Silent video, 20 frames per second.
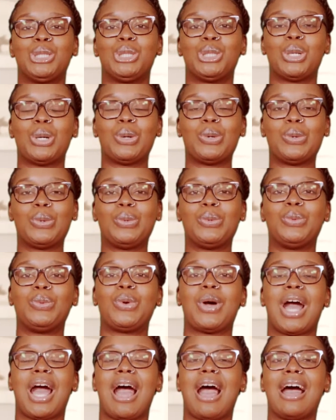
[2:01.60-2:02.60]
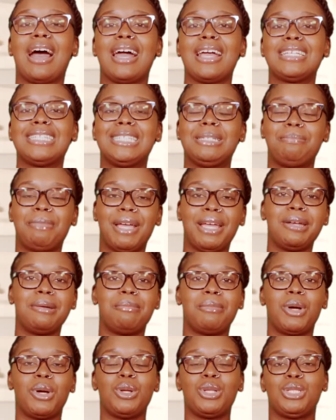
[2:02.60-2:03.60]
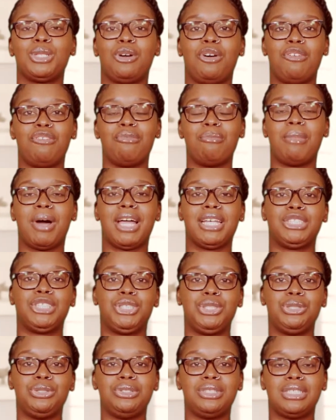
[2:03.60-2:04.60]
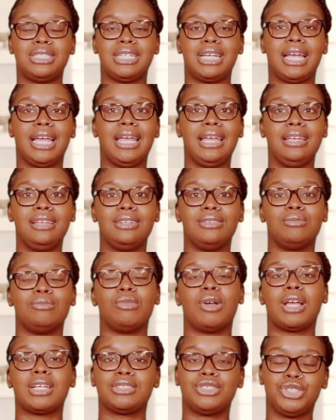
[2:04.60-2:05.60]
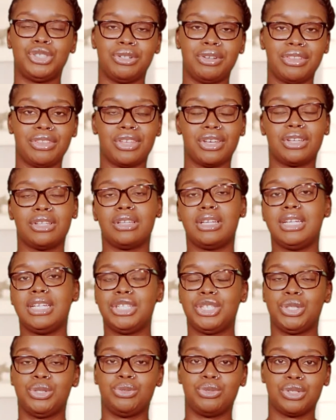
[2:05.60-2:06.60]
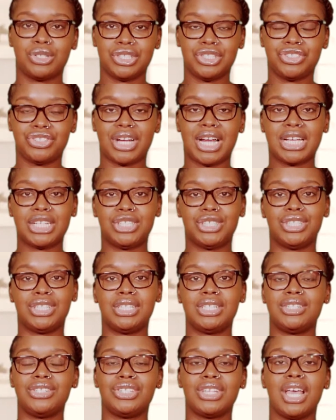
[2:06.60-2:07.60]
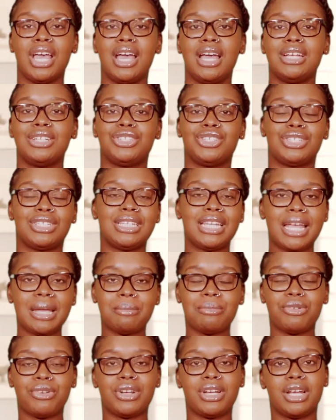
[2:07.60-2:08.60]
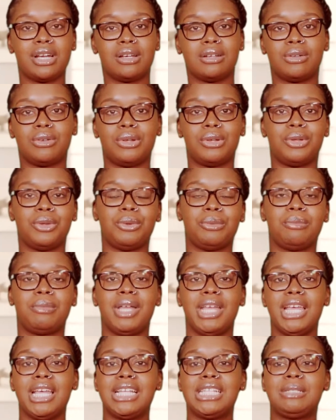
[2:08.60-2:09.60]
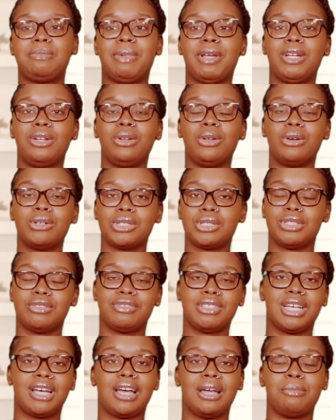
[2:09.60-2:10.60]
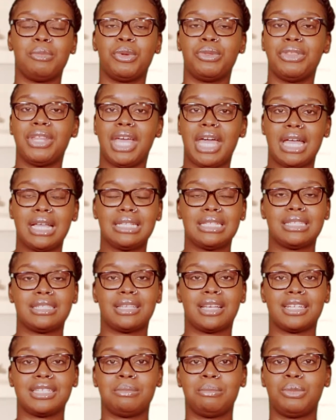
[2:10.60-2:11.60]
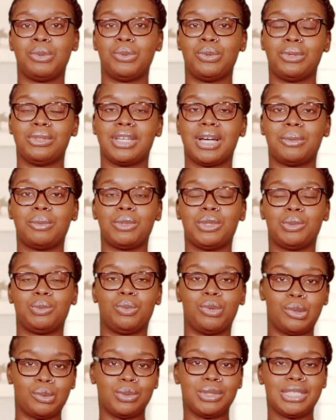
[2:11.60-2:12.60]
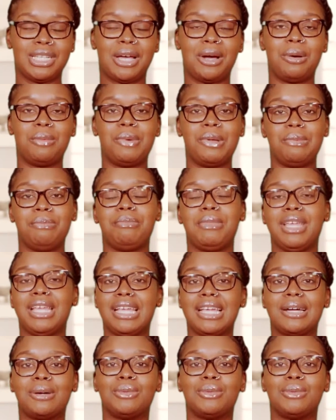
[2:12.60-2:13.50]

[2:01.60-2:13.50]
So I spent most of my Tuesday, like during the initial contractions, just laboring at home, spent lots of time on the exercise ball. That was what was helping me.